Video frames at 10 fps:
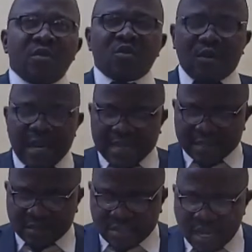So
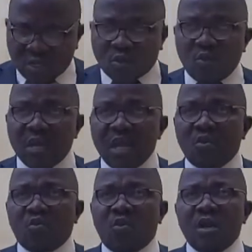that things will
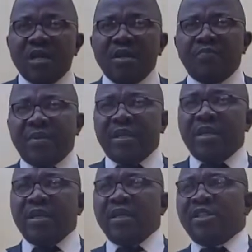equally
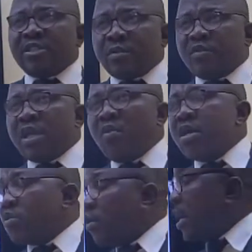be distributed so